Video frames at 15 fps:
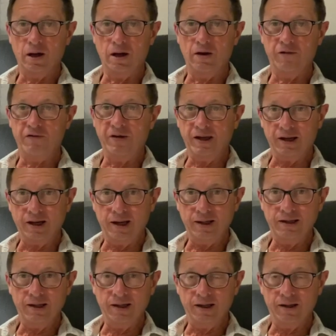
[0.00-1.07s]
a fake
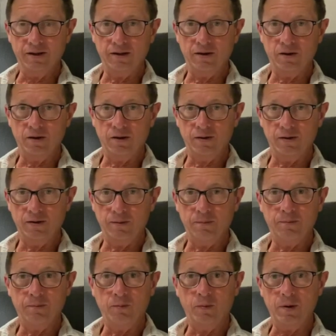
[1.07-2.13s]
idea uh, that
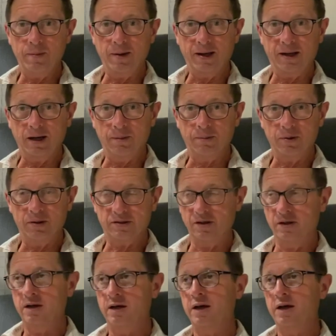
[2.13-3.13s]
we make up, or it's a,